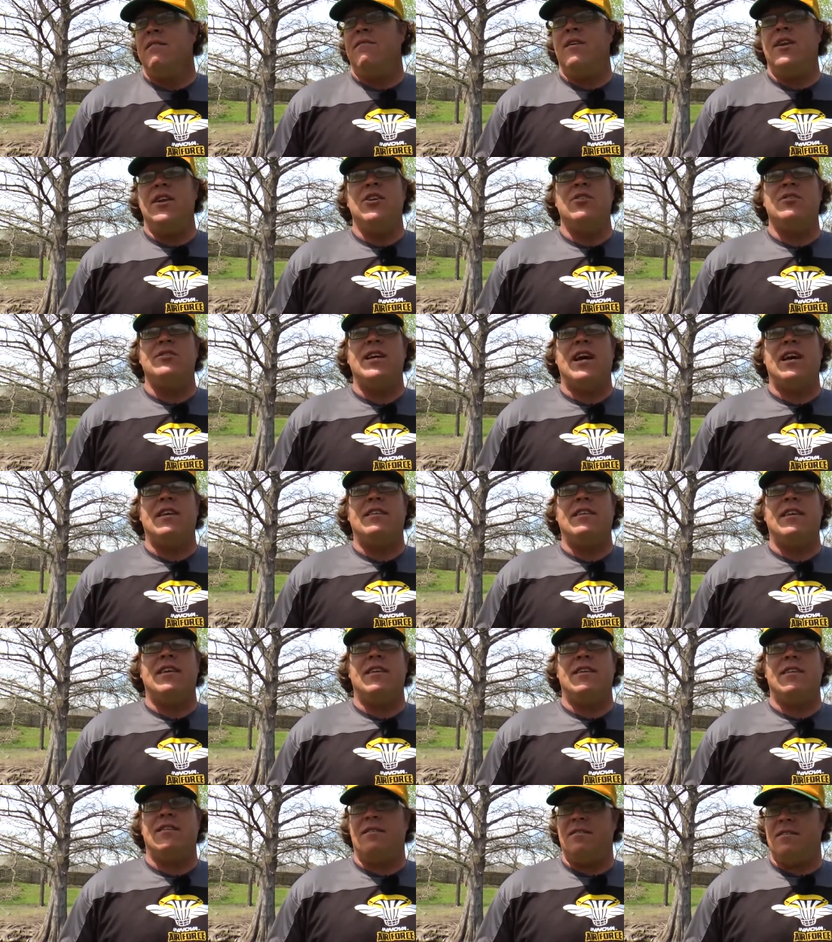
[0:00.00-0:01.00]
videos out
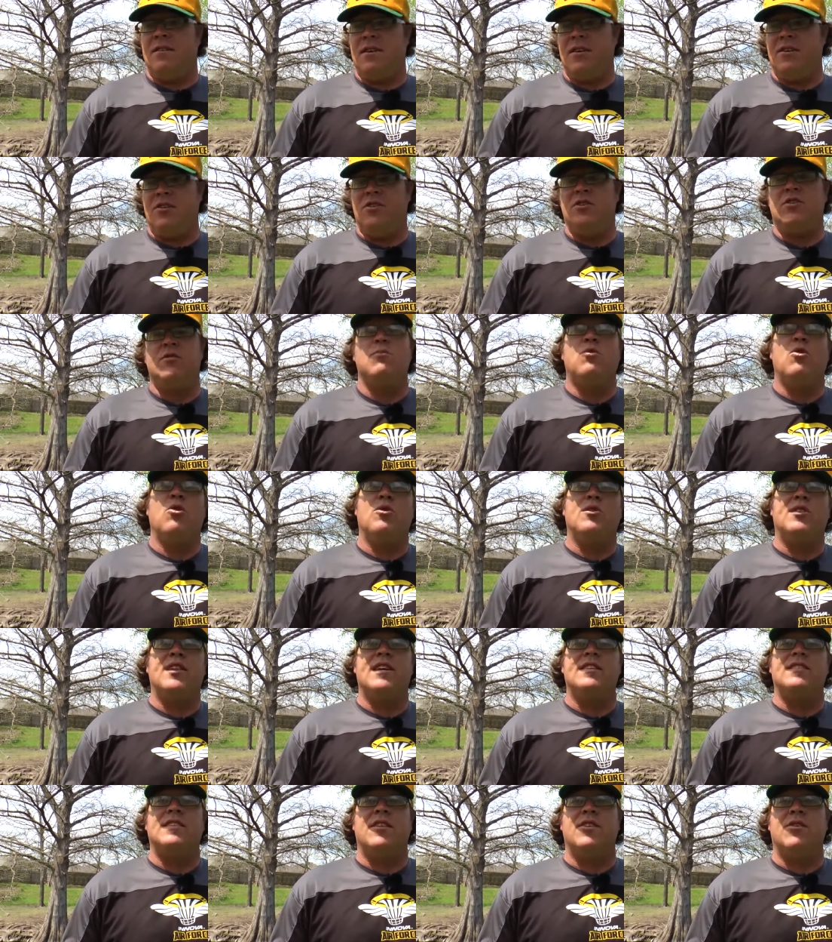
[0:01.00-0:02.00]
there and uh, do some cool
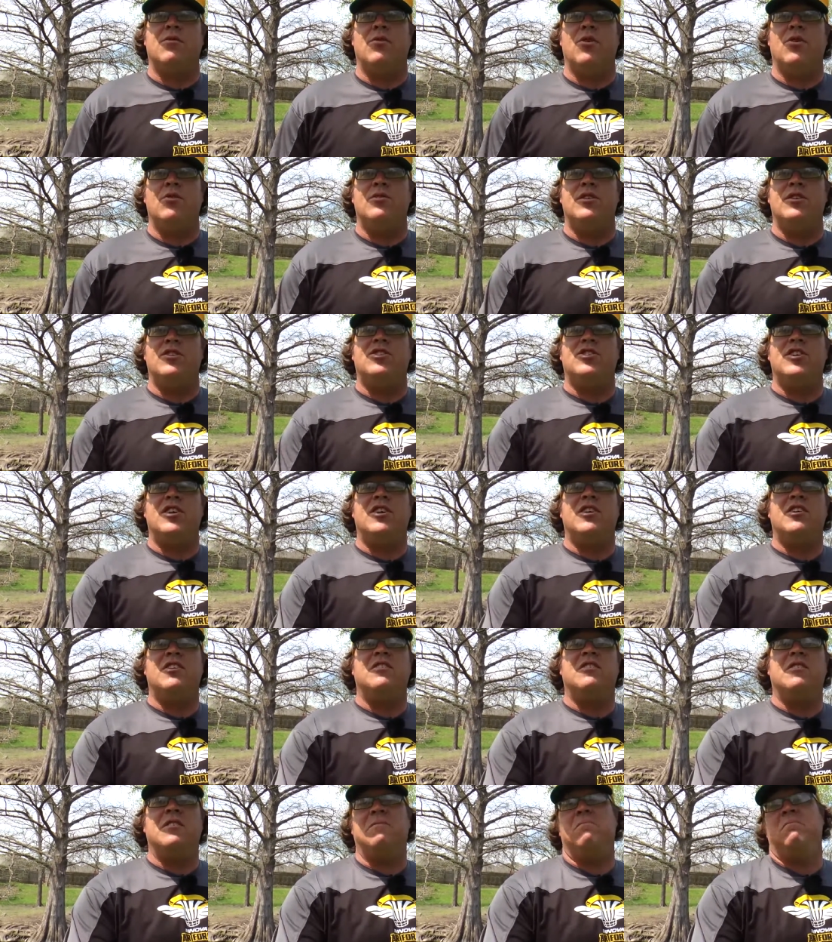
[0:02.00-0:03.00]
things on the road this
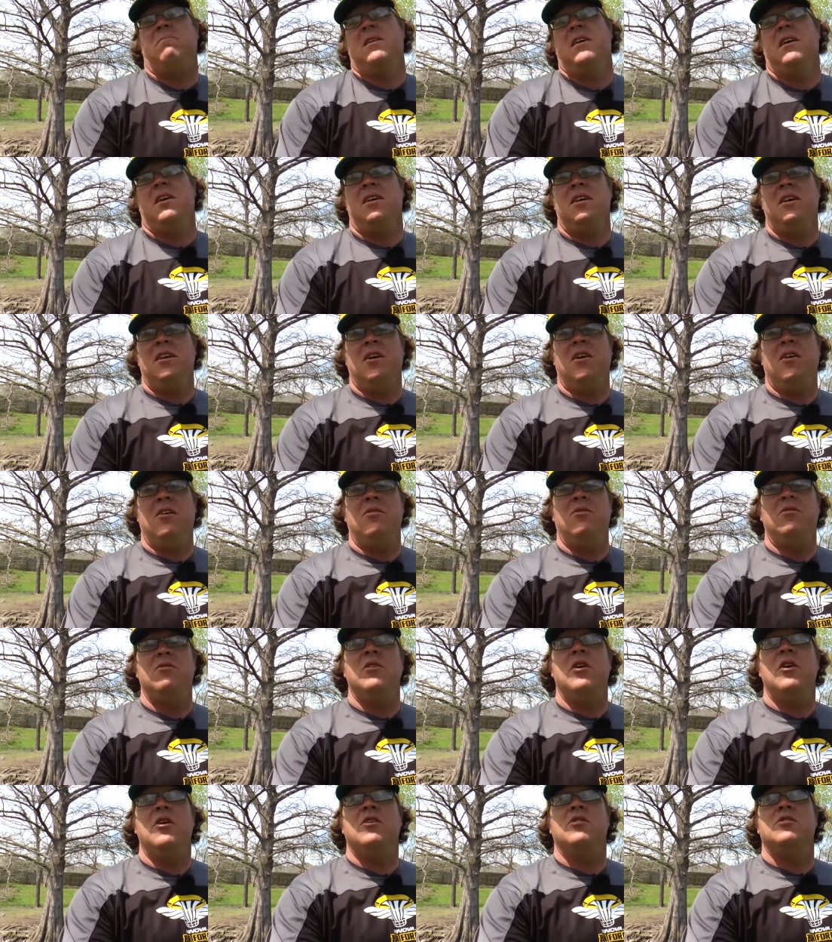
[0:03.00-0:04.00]
year, and you know,
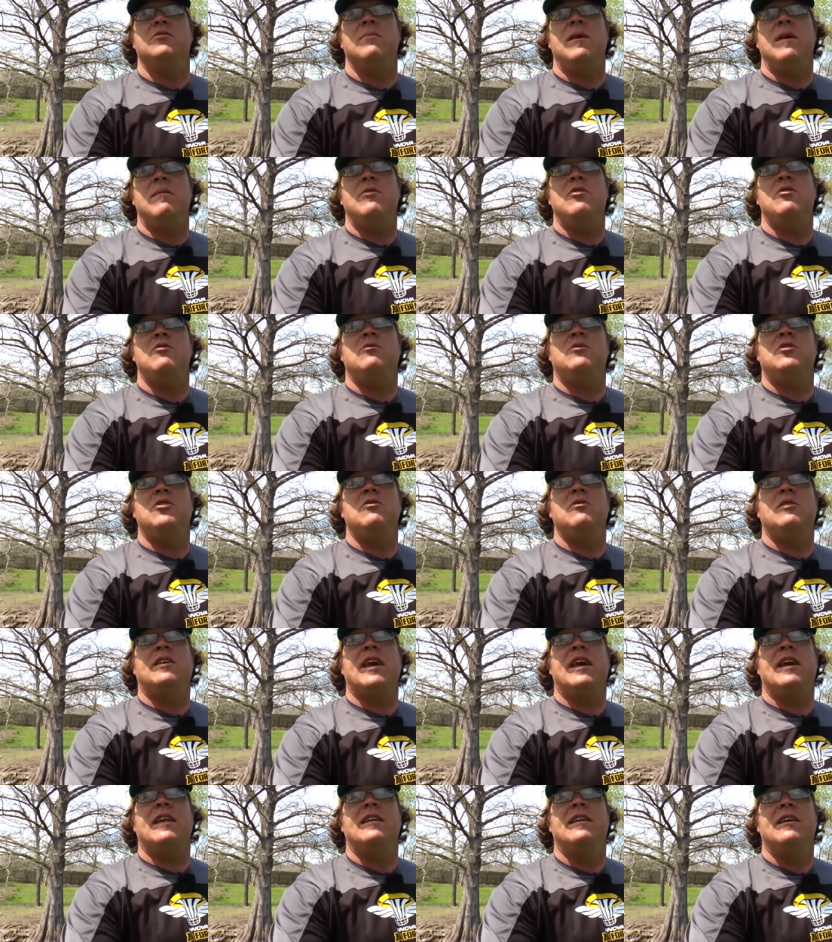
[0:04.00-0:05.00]
who knows, maybe you too
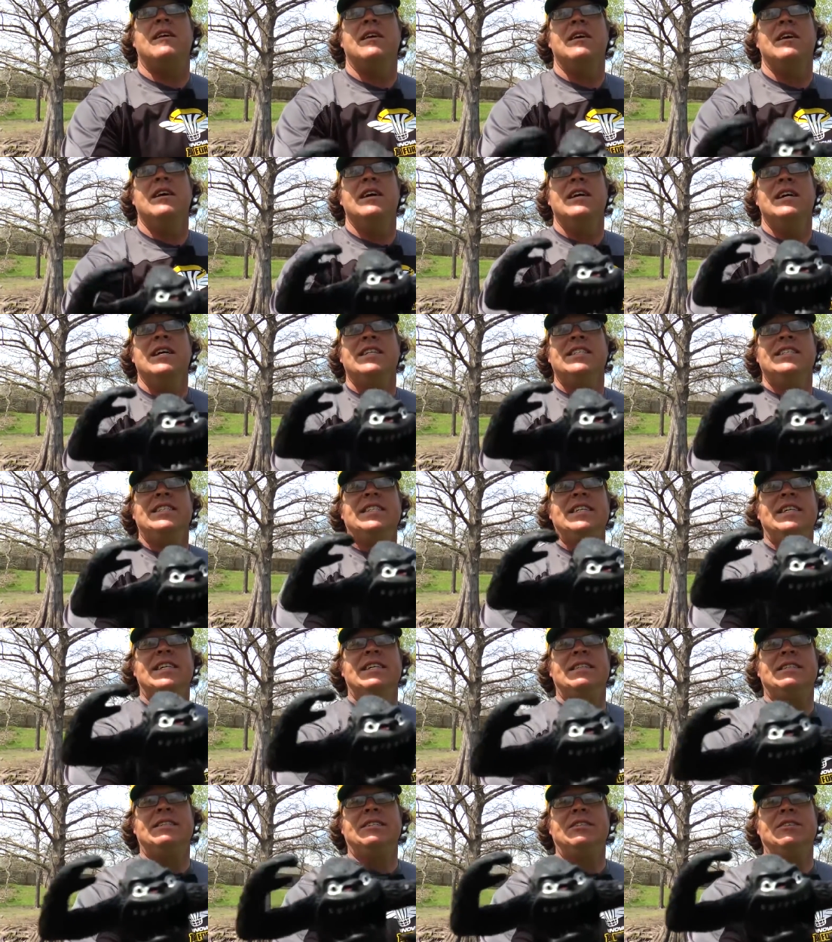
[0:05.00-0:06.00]
can
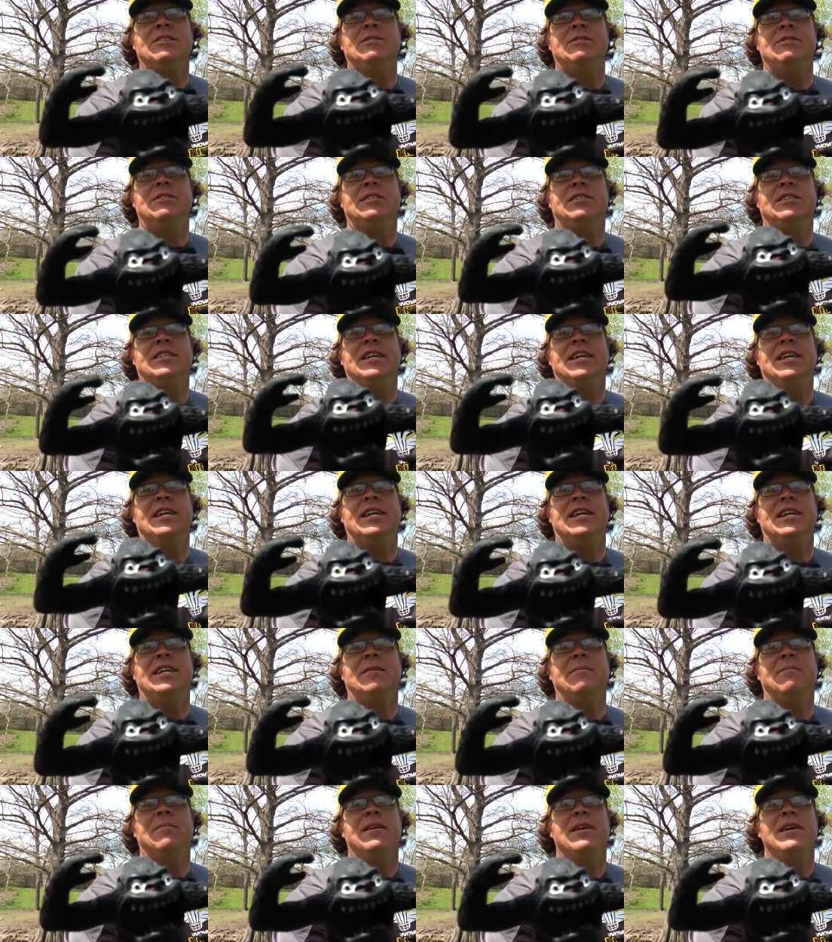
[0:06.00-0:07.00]
get you
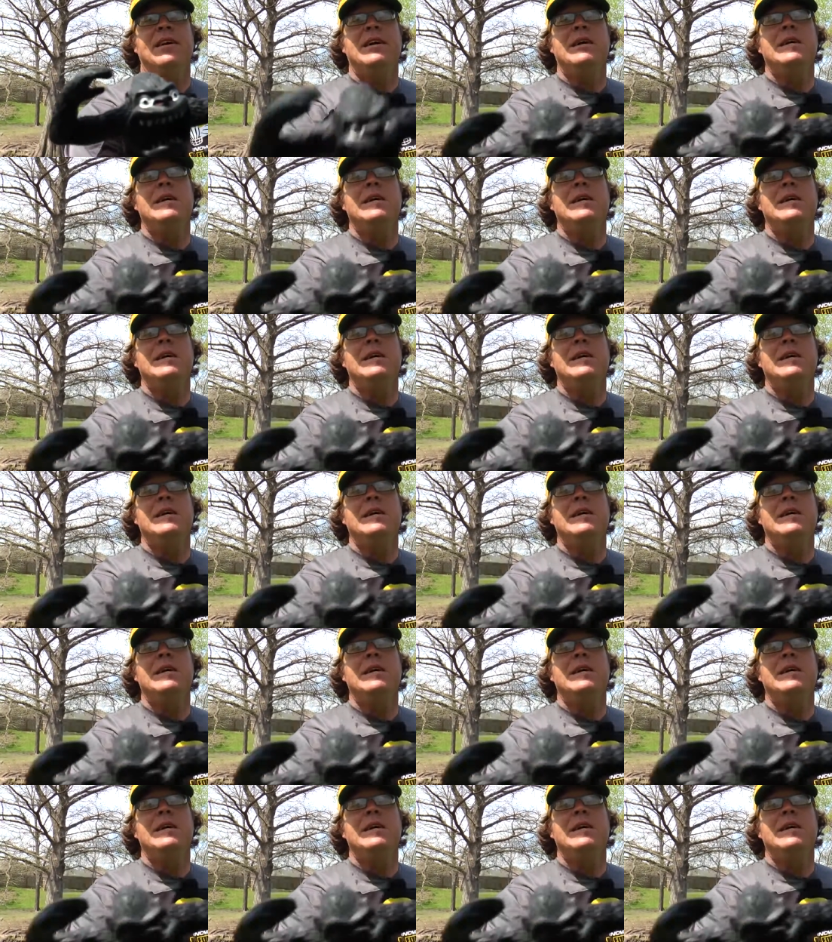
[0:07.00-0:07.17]
some.